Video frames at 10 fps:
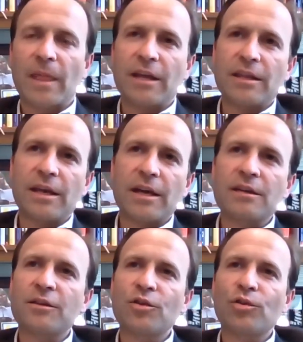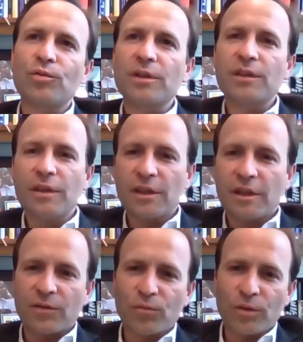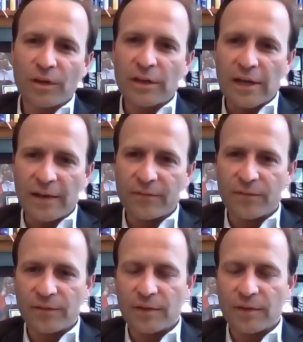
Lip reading: And that the only thing that really I've